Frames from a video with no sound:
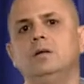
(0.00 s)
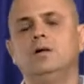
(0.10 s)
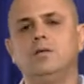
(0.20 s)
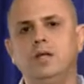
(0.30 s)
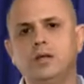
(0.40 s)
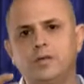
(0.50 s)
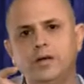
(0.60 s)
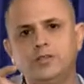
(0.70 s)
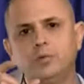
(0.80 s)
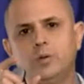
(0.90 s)
Now, the
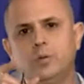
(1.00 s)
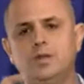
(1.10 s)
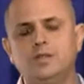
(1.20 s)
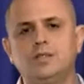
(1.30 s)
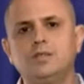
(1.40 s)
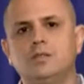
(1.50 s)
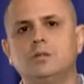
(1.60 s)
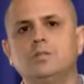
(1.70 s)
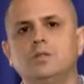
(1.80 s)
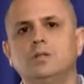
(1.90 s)
integration between the
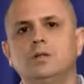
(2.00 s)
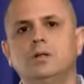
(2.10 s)
systems